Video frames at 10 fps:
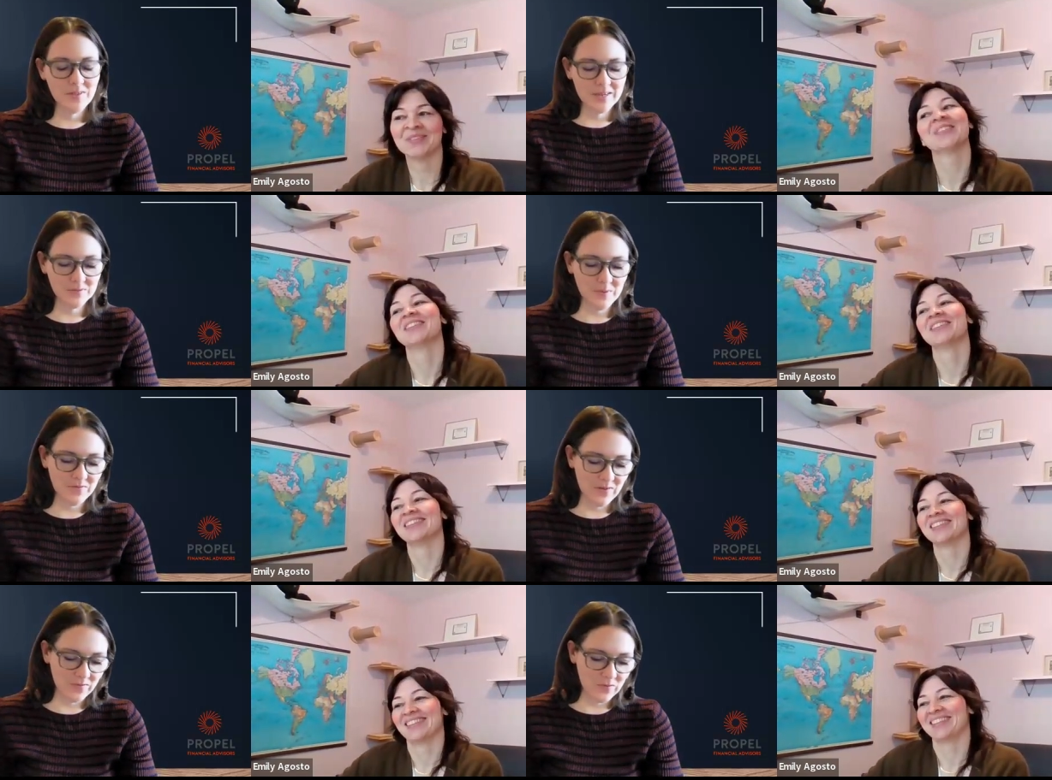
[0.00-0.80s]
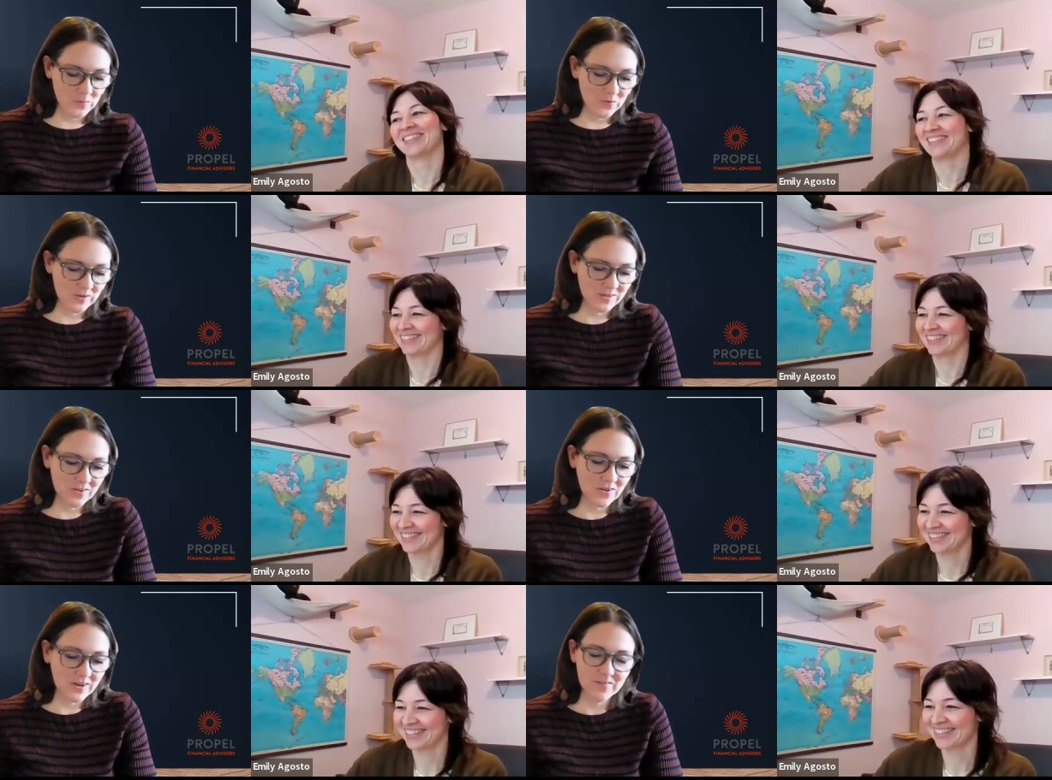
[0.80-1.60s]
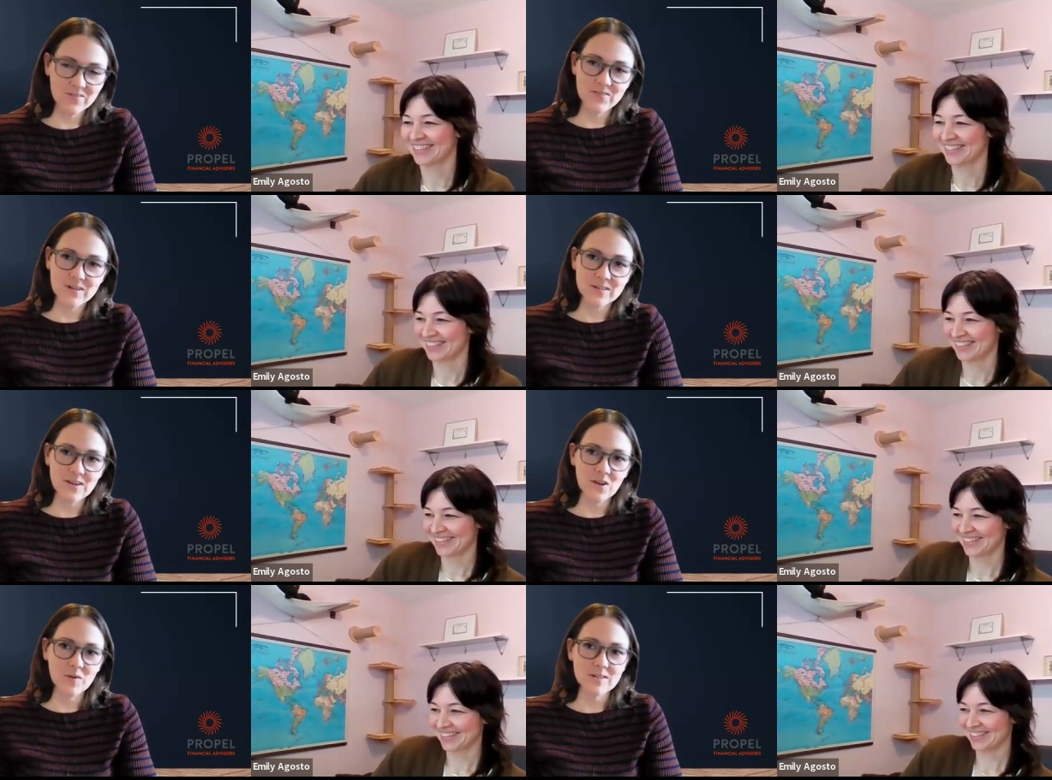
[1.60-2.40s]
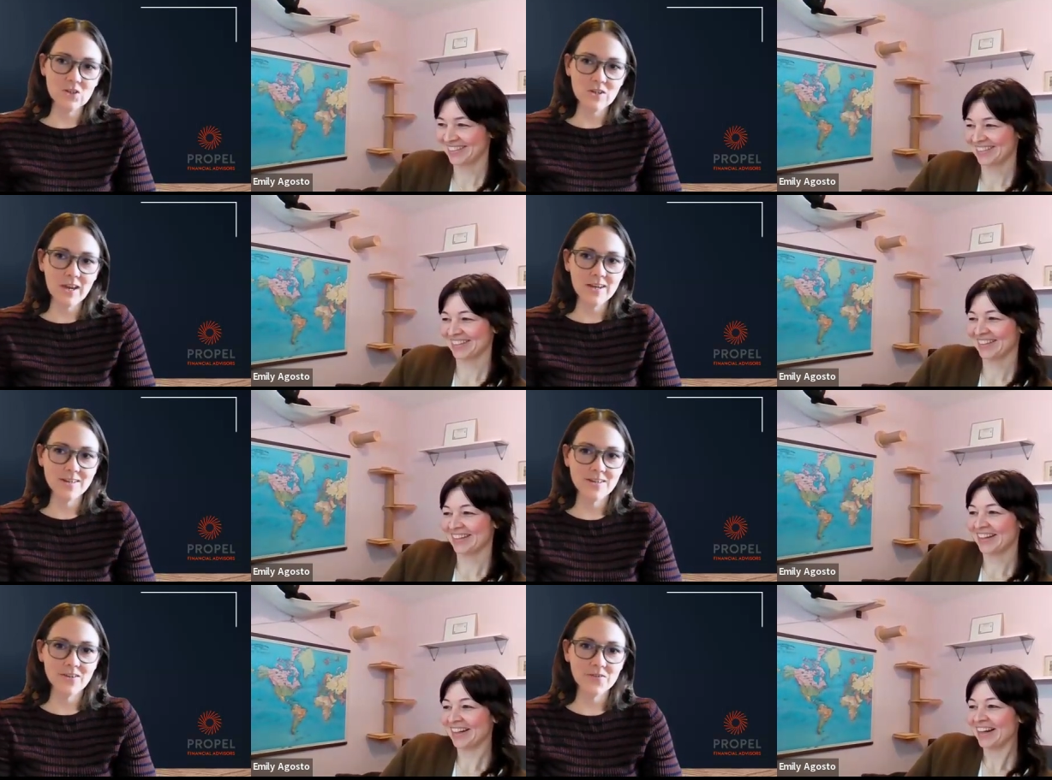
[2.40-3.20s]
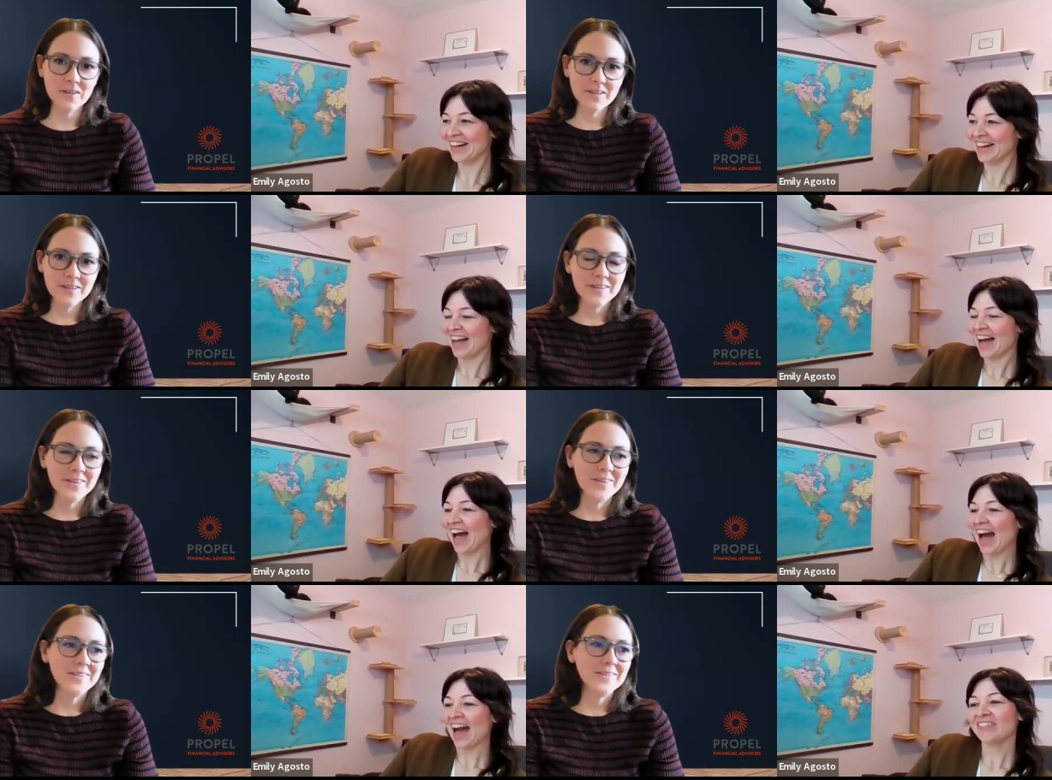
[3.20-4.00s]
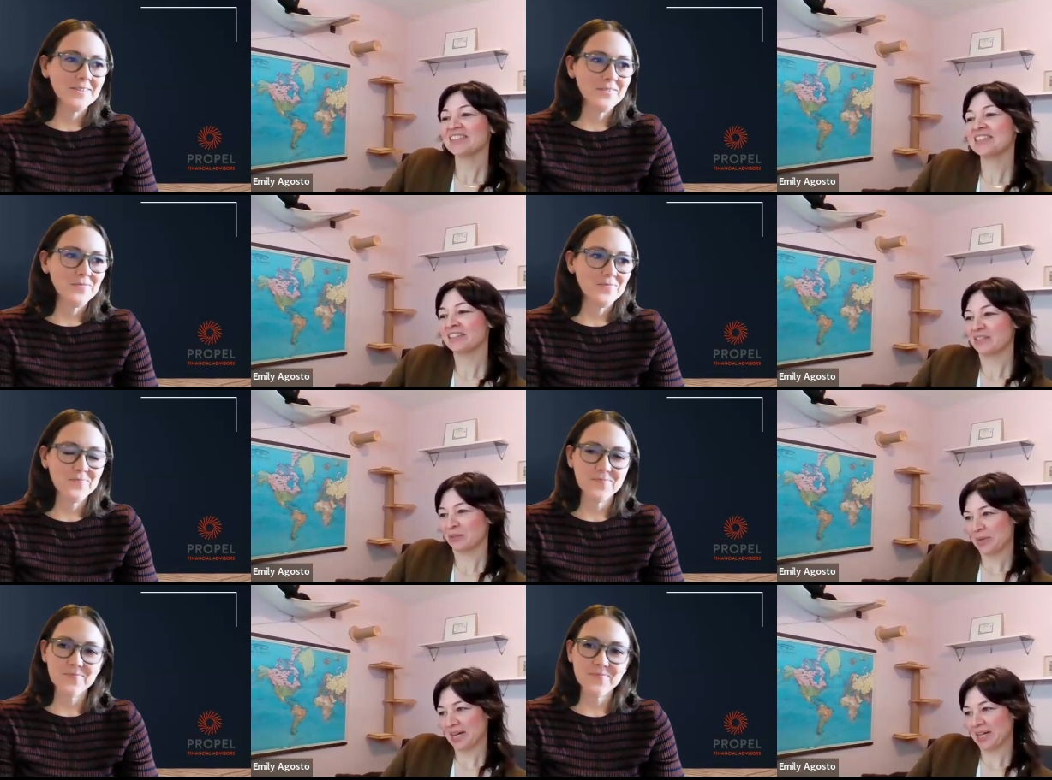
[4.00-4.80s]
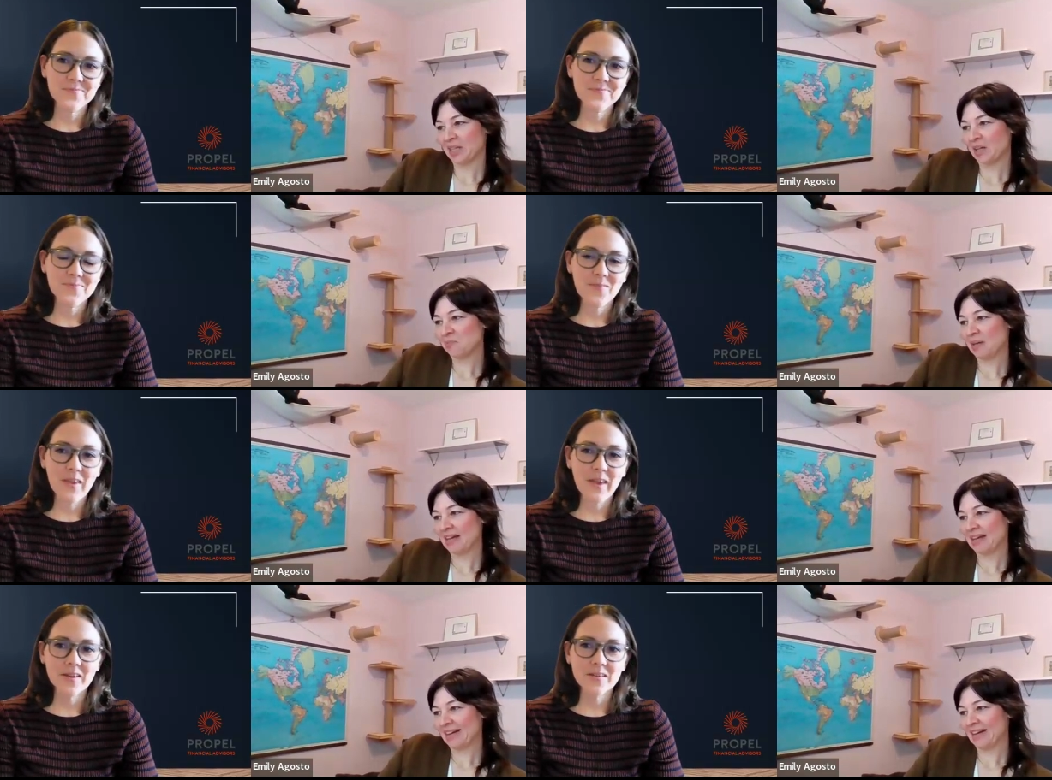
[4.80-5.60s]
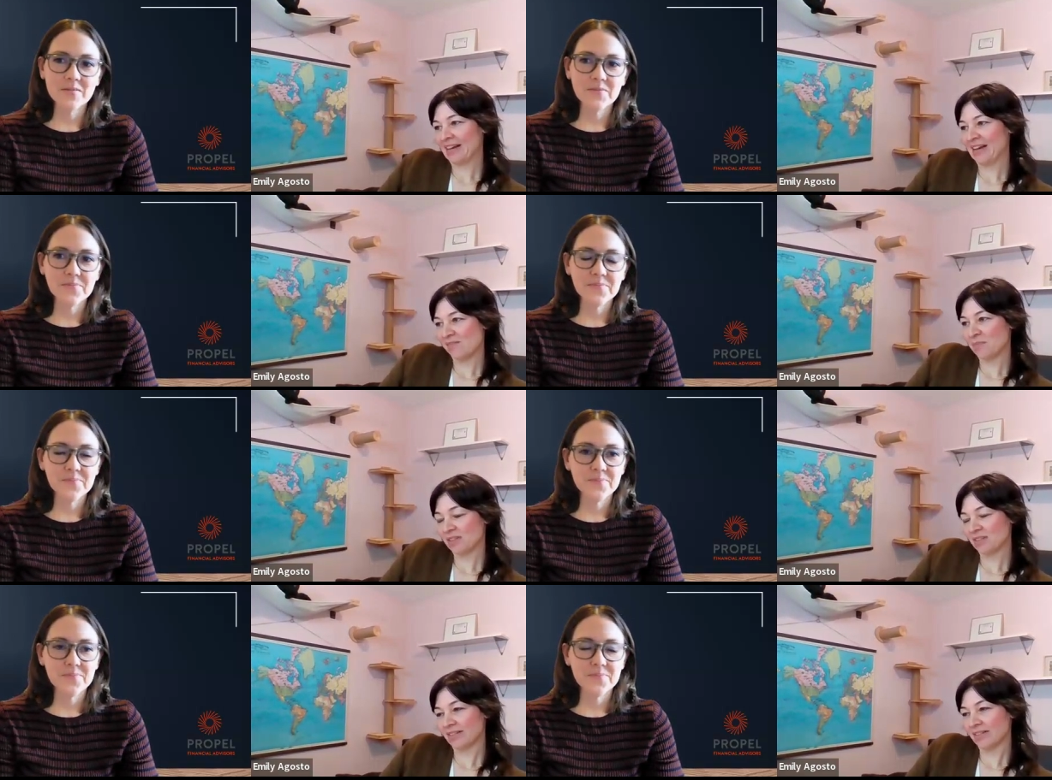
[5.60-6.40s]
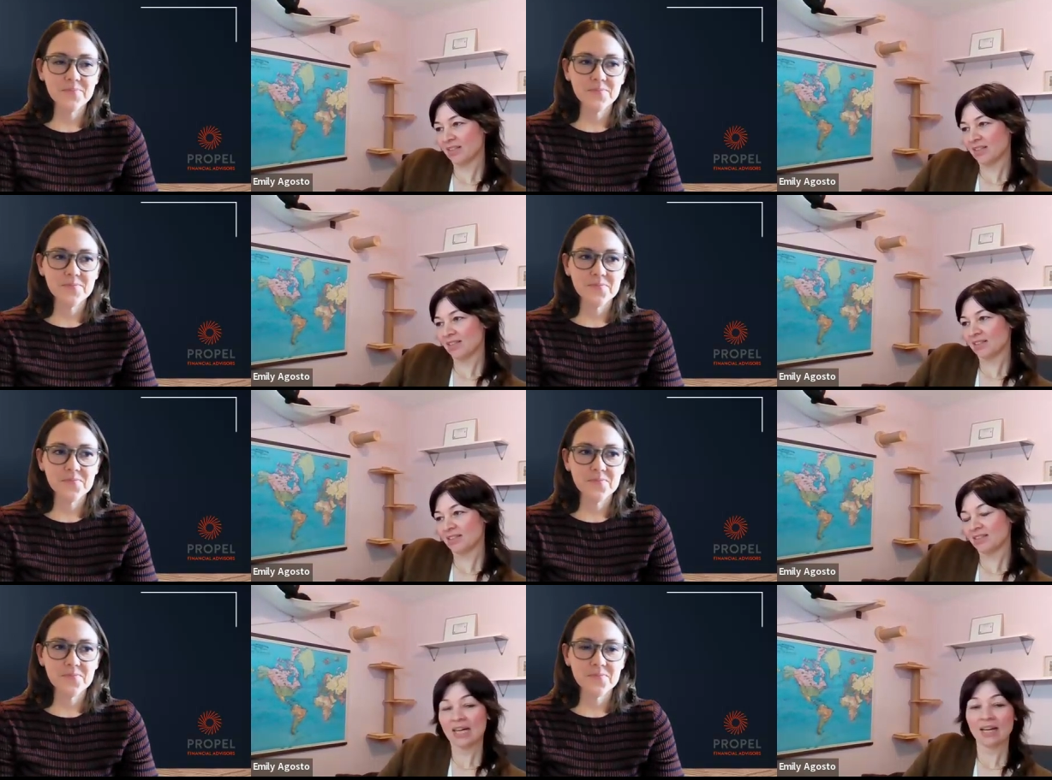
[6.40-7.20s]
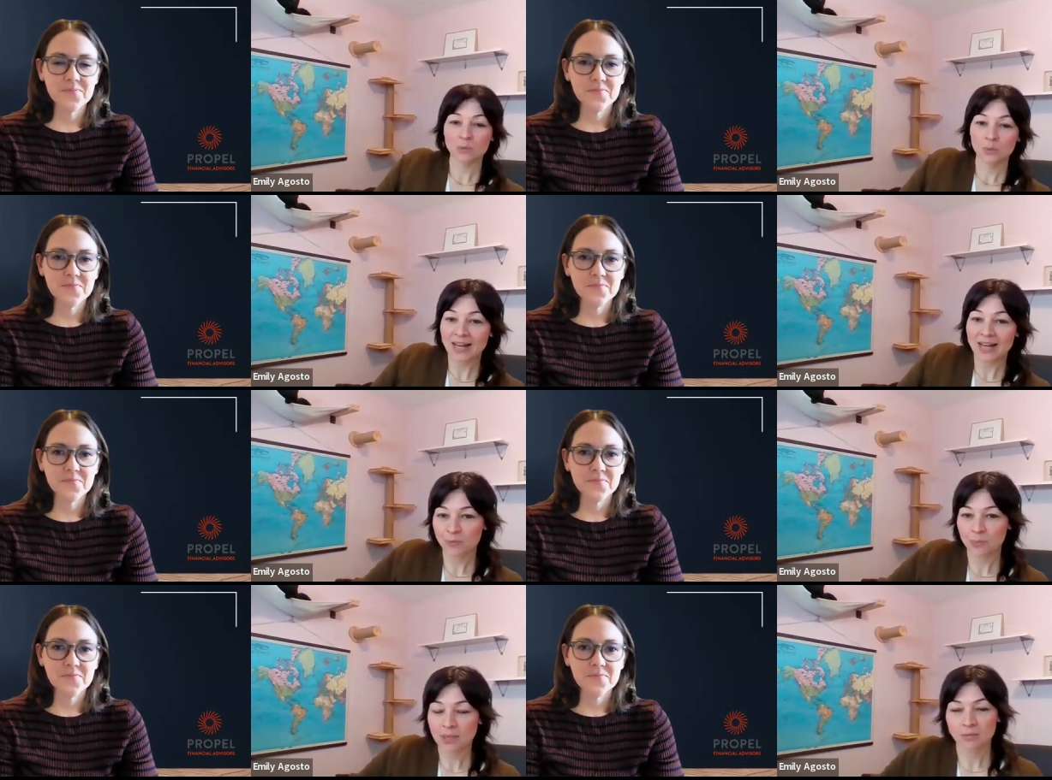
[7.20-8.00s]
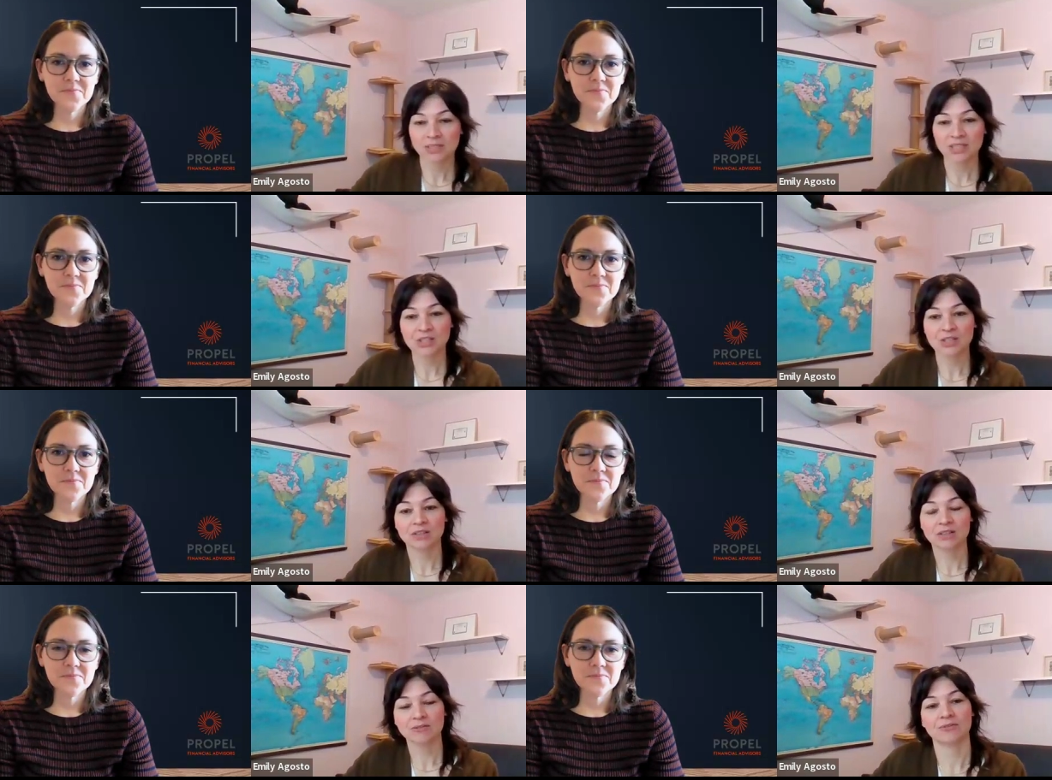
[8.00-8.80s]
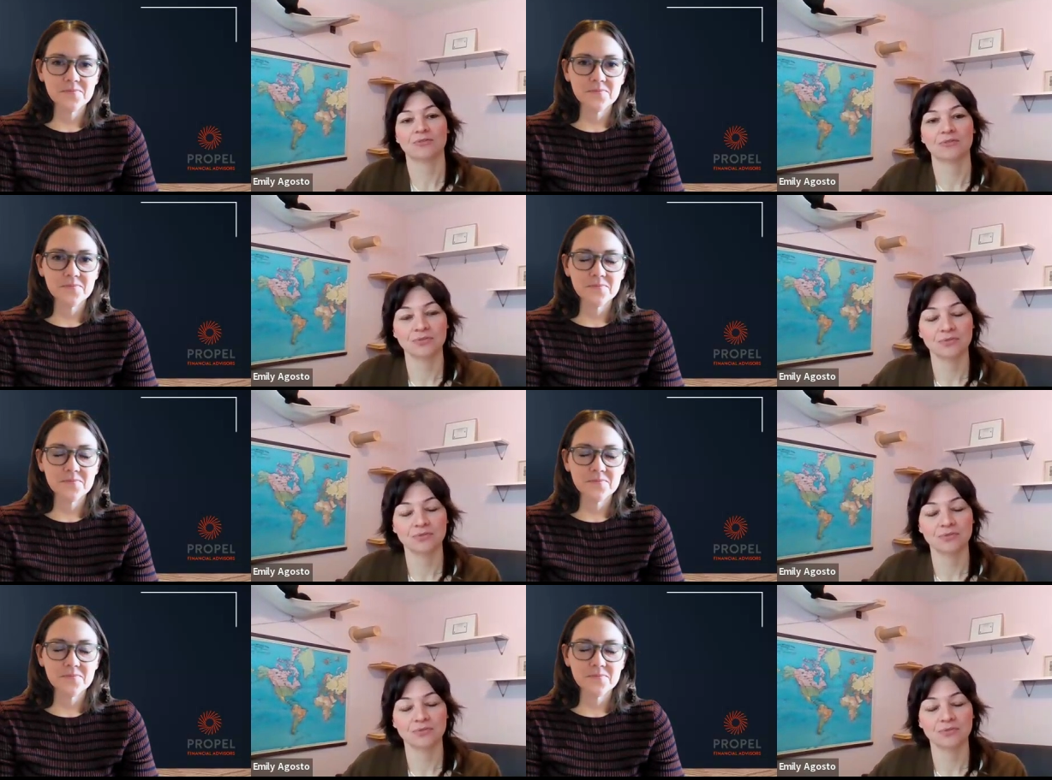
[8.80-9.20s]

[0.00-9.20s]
Speaker 1: my that's my favorite movie. So I will talk about The Shining
Speaker 2: too. I haven't seen it in a while, but yeah. um, Jack's wife probably should have